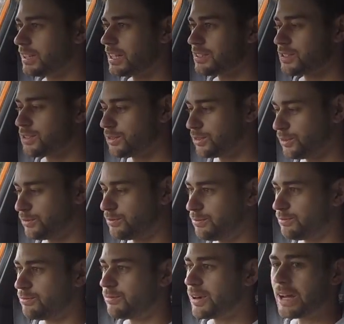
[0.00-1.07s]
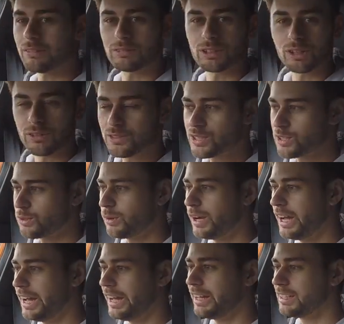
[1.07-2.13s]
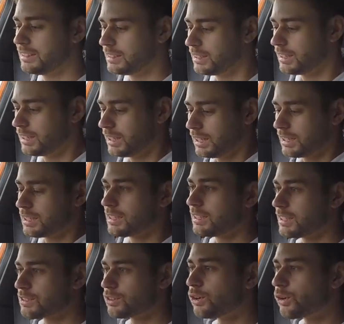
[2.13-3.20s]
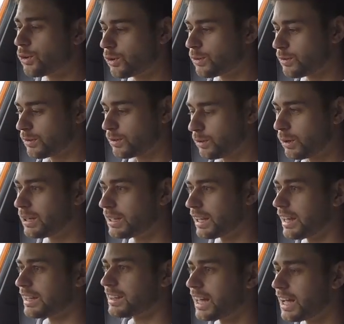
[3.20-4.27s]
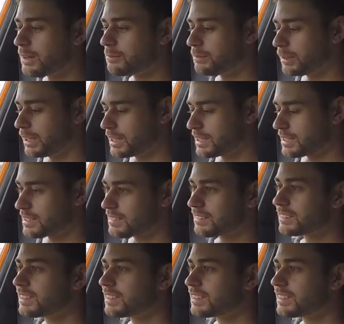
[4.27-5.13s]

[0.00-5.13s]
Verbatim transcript: That's sort of rounded off square. It's not quite like that, but it's